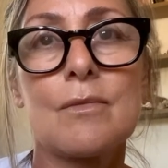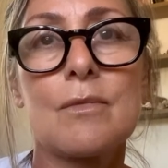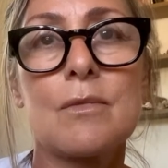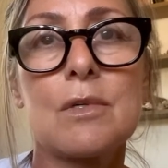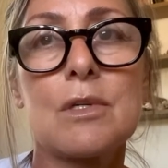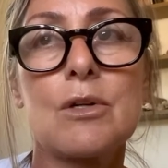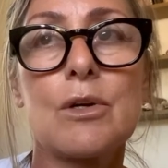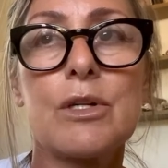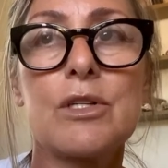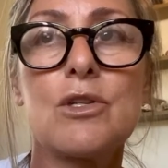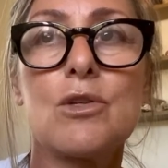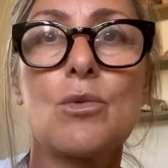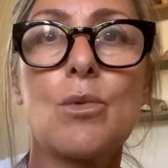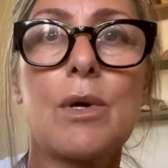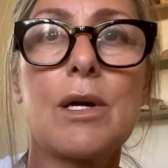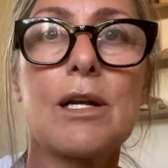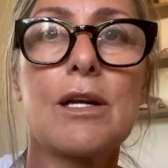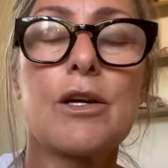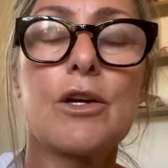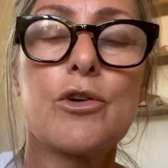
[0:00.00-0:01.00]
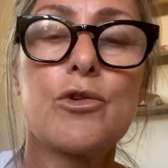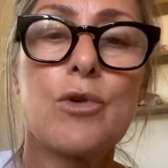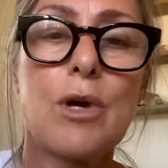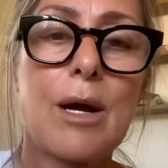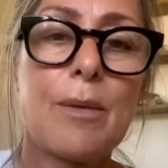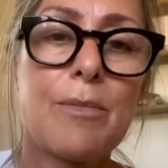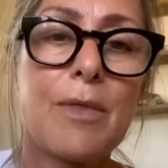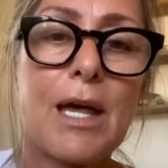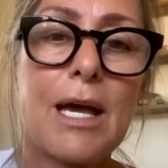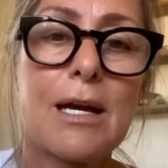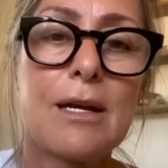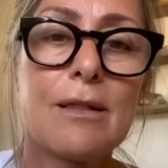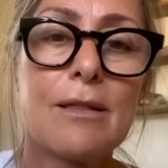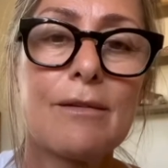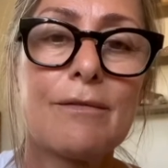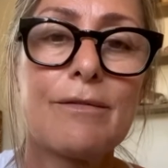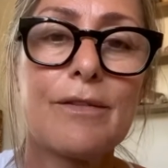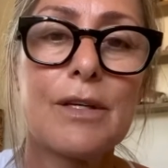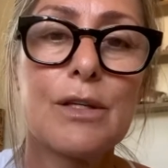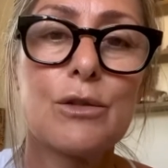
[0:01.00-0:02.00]
So I just wanted to drop that in the
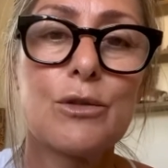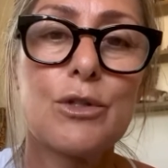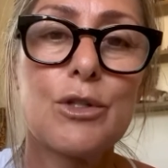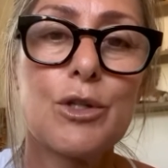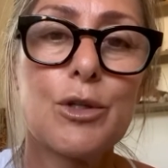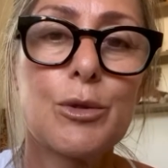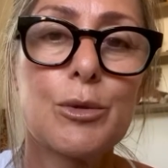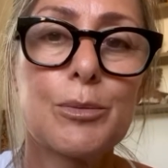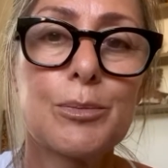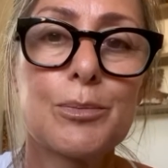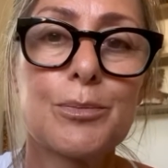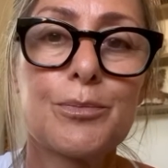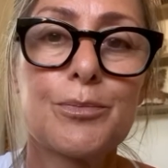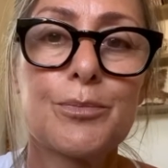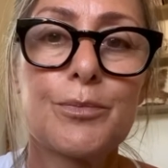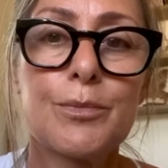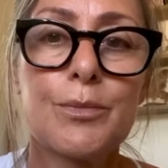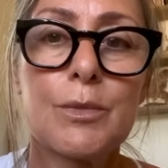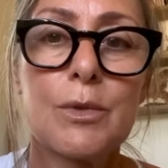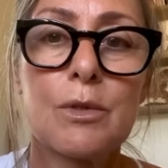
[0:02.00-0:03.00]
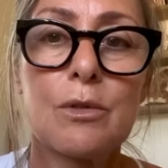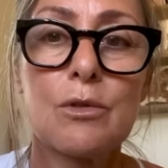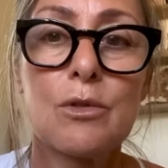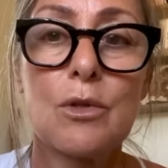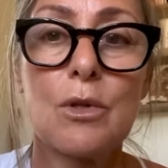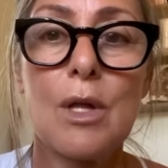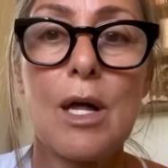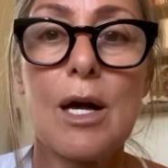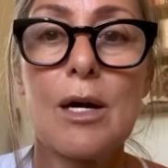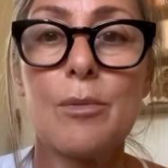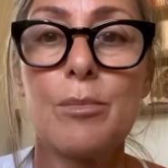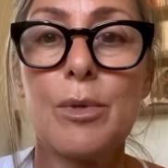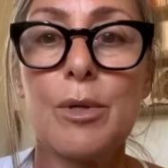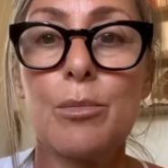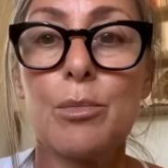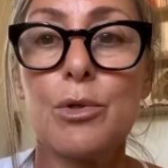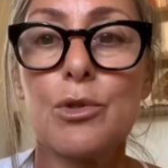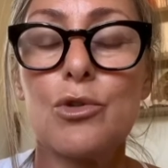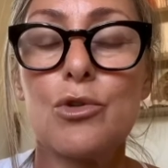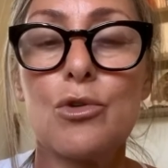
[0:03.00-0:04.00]
field too. There's a lot of
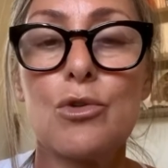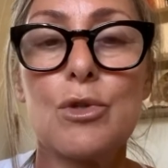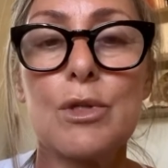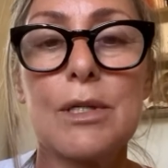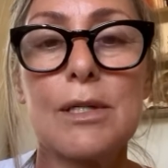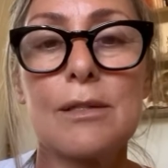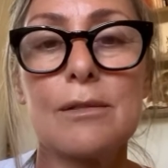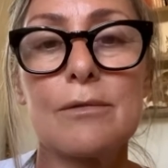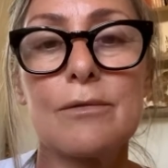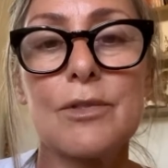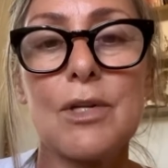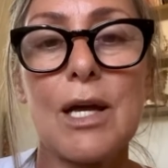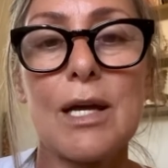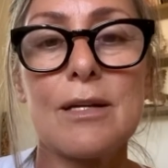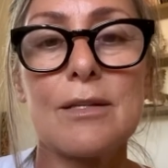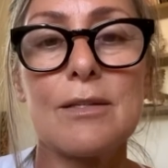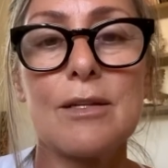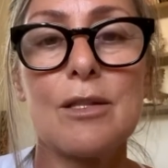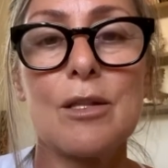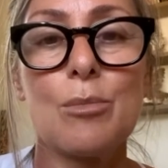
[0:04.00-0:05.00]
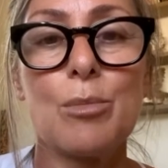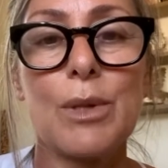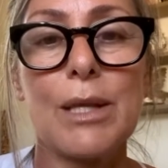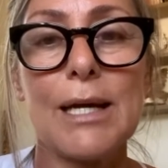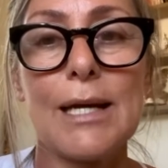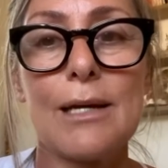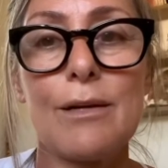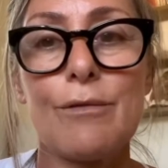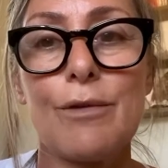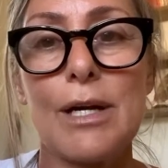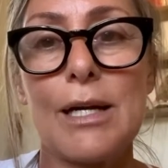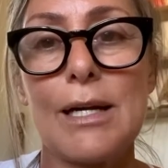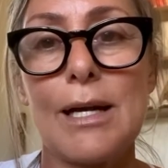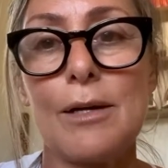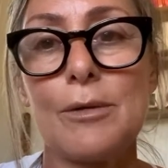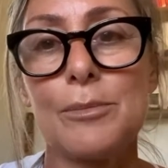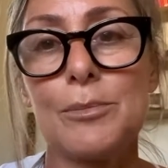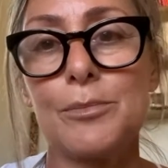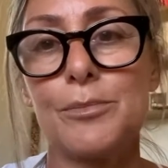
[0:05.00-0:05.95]
people choosing to exit the planet right now.